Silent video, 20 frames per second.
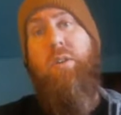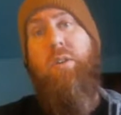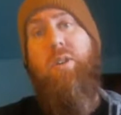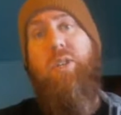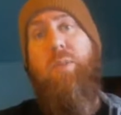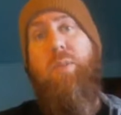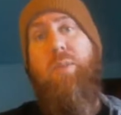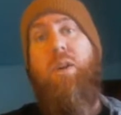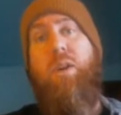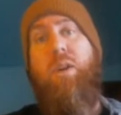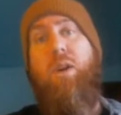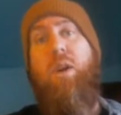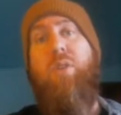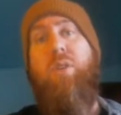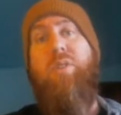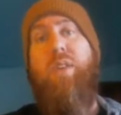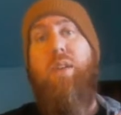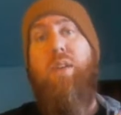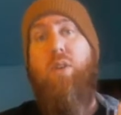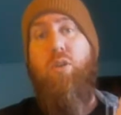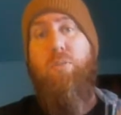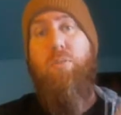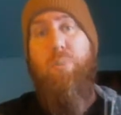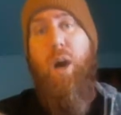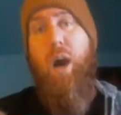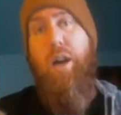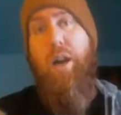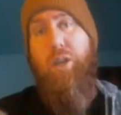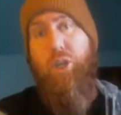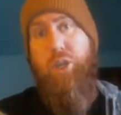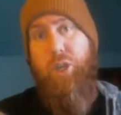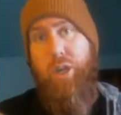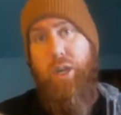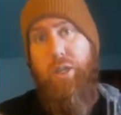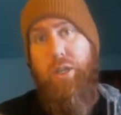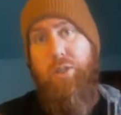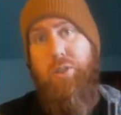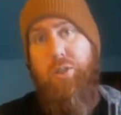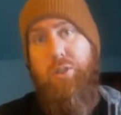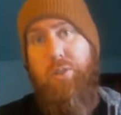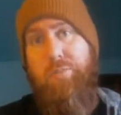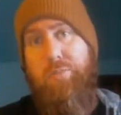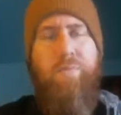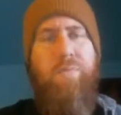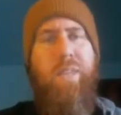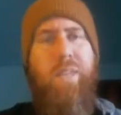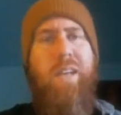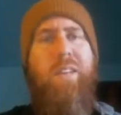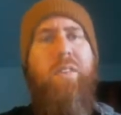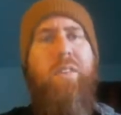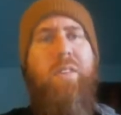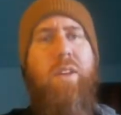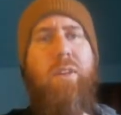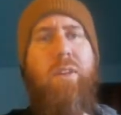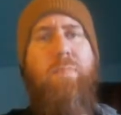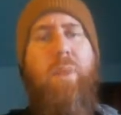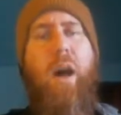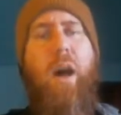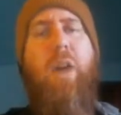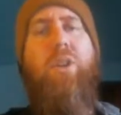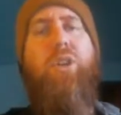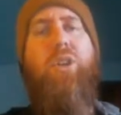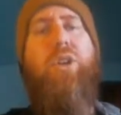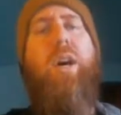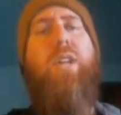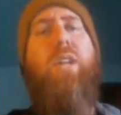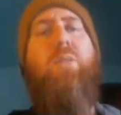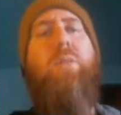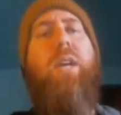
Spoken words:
something called the Upanishads. The Upanishads